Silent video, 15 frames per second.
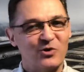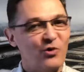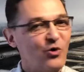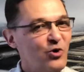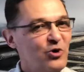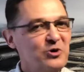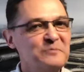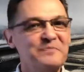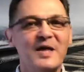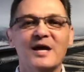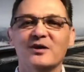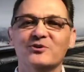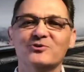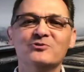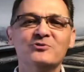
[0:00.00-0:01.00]
Or
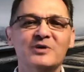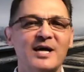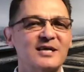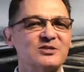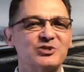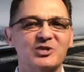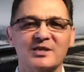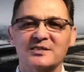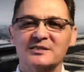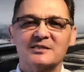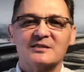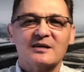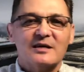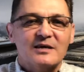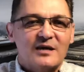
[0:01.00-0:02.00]
you can
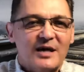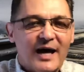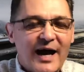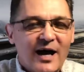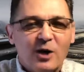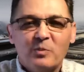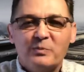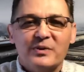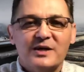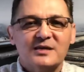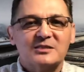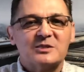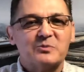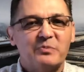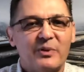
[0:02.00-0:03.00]
just help
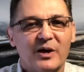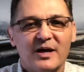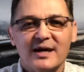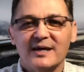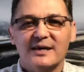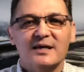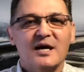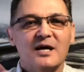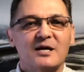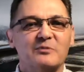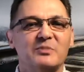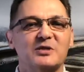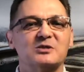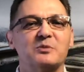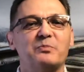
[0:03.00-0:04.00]
us by
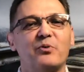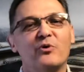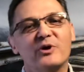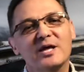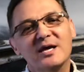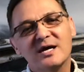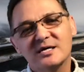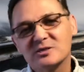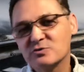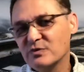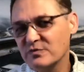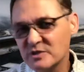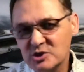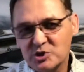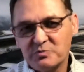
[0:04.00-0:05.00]
supporting us
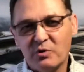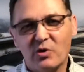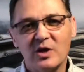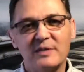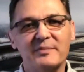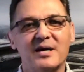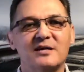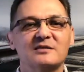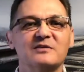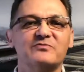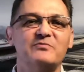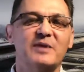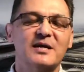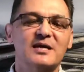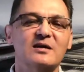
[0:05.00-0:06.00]
with a small amount of
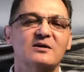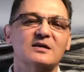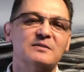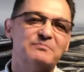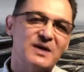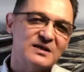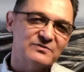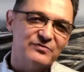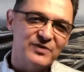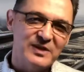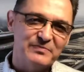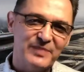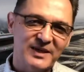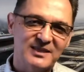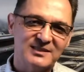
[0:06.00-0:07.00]
money on a monthly
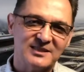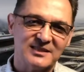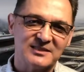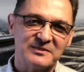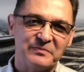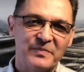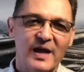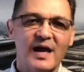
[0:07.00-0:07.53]
basis.